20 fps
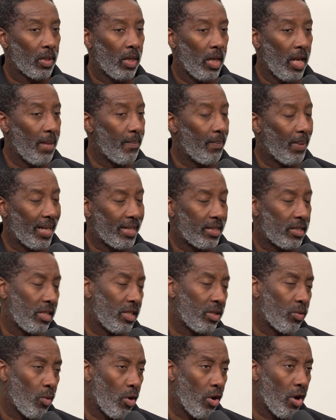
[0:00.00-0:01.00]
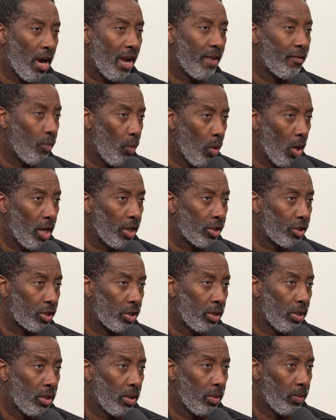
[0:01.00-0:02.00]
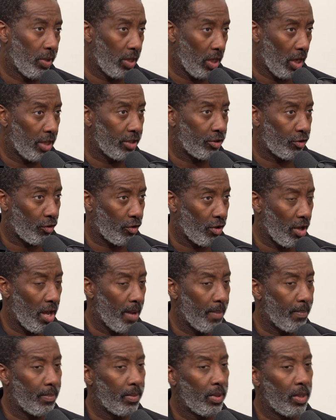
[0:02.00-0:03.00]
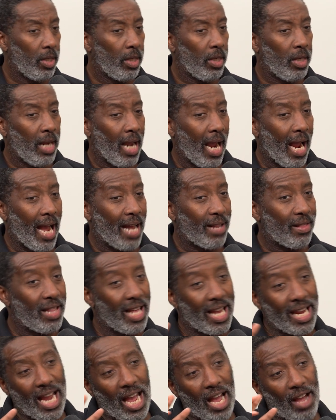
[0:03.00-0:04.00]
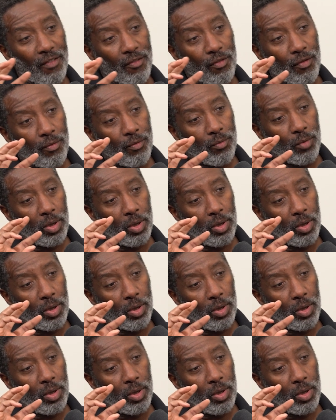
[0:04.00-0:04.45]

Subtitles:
in places where I've worked with Hydrotherm and they have,